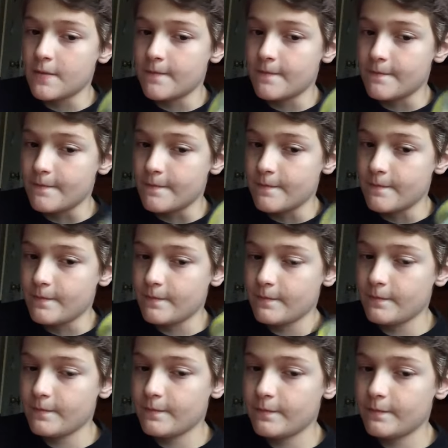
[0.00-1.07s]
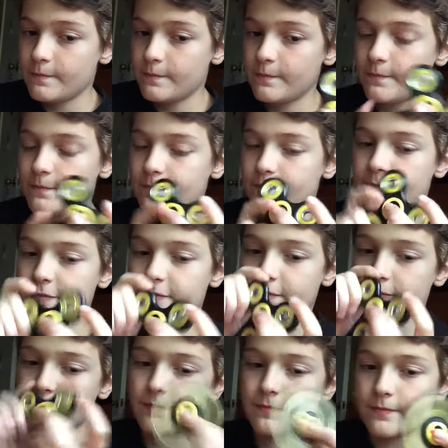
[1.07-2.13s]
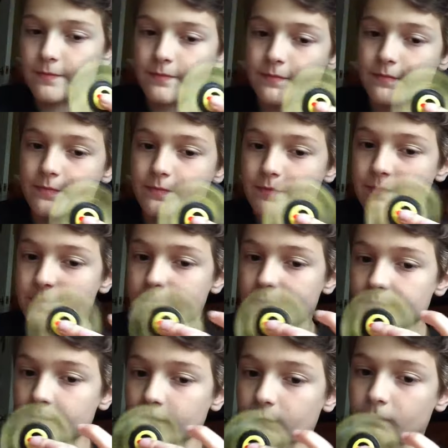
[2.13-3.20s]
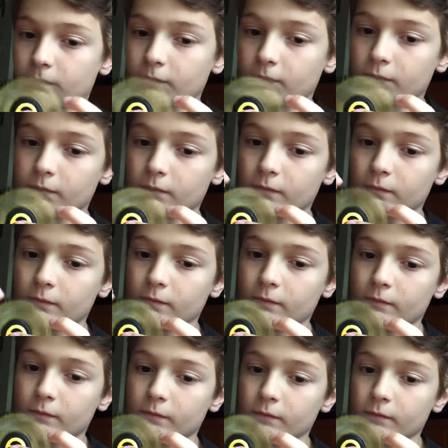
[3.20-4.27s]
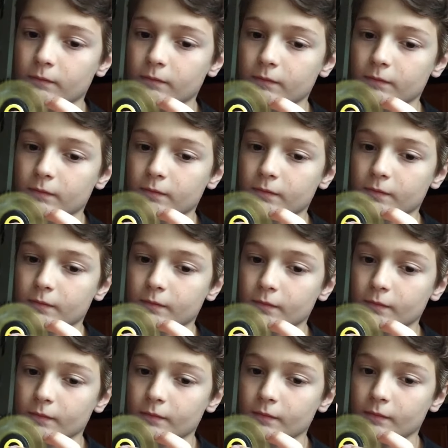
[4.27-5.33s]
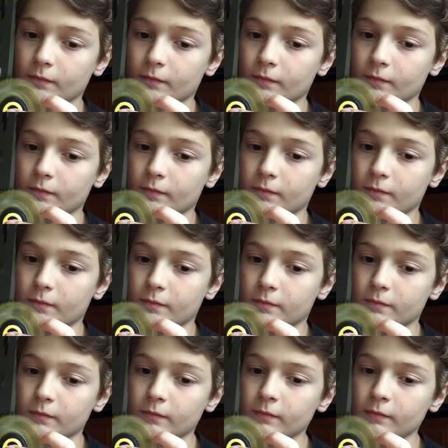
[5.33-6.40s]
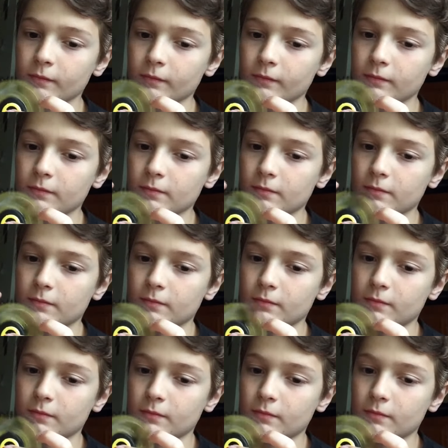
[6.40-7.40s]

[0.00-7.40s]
(silence)